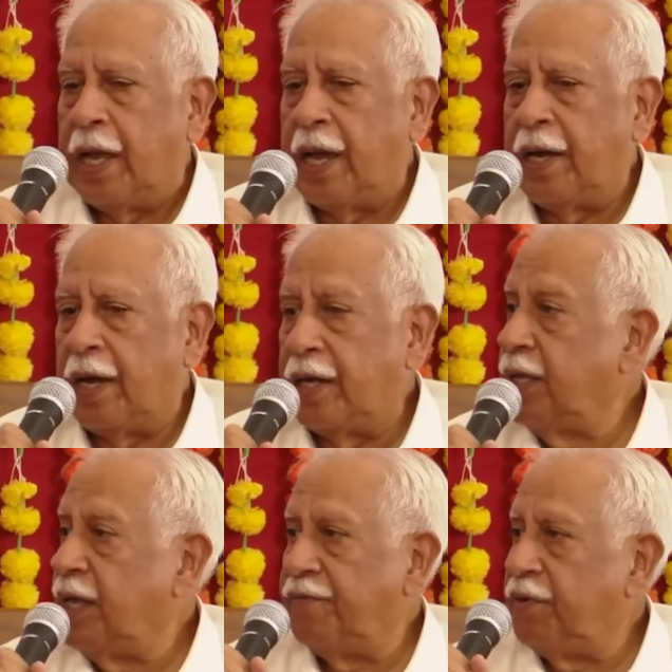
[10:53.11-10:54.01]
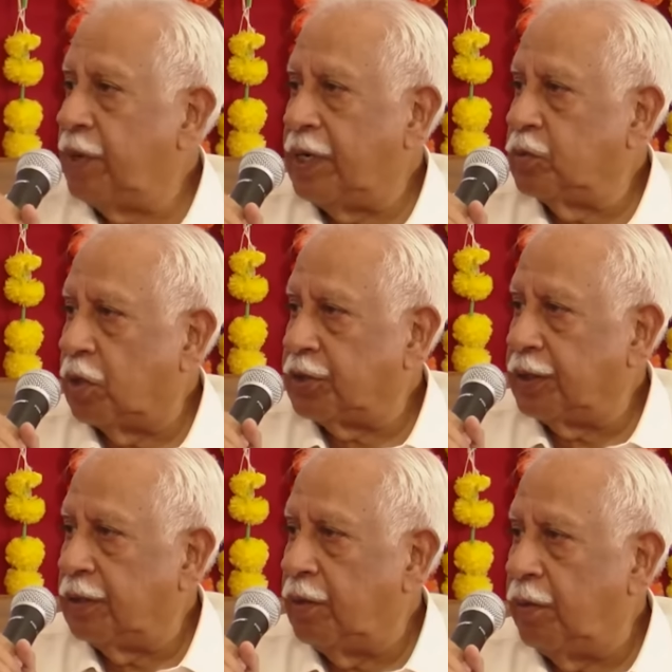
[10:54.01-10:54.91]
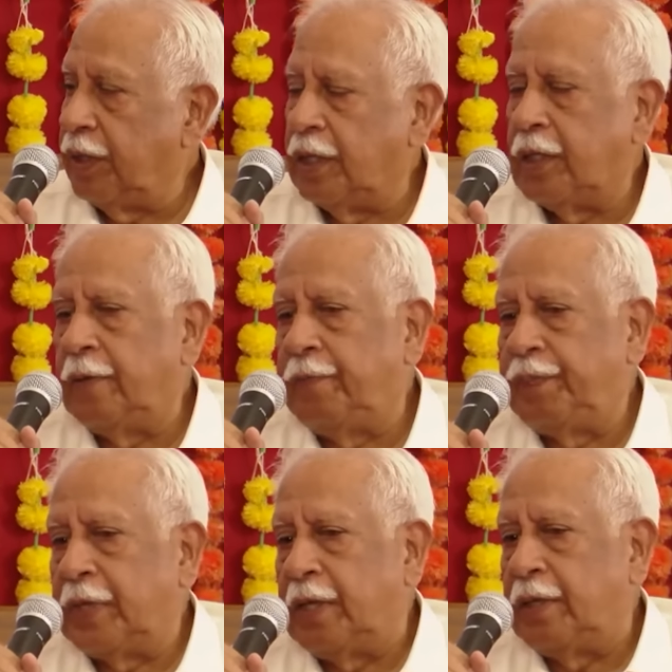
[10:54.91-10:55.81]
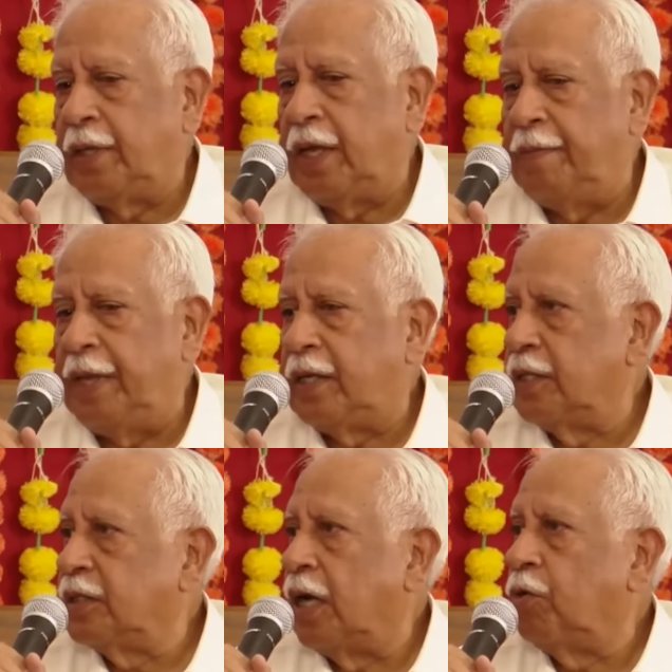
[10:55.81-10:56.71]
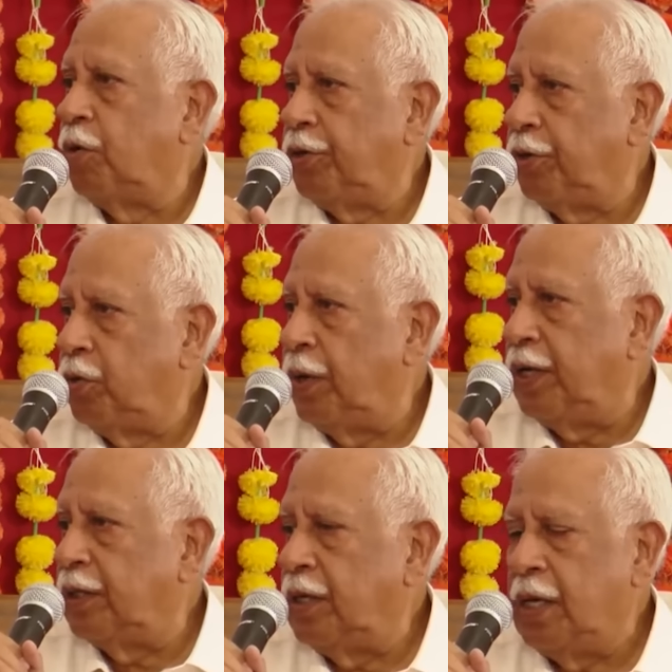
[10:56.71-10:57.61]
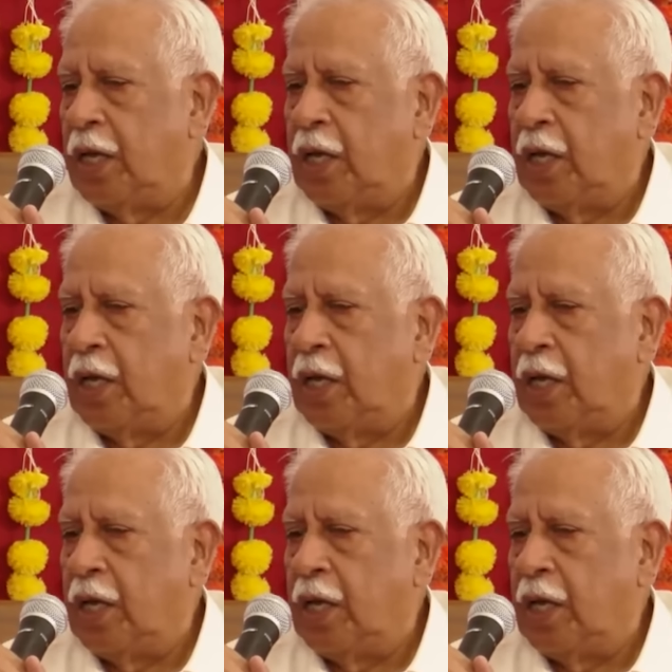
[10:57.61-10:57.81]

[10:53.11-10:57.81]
And I think everyone is watching, whether the Americans are going to do anything.